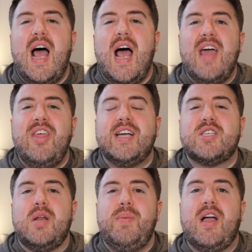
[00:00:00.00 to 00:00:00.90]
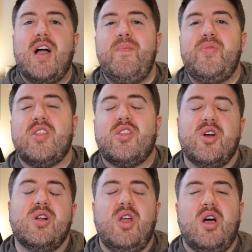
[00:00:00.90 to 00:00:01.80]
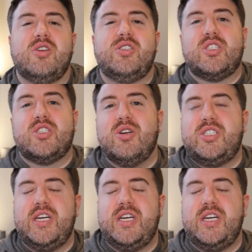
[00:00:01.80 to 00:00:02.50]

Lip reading: I think it's going to become the 3rd largest search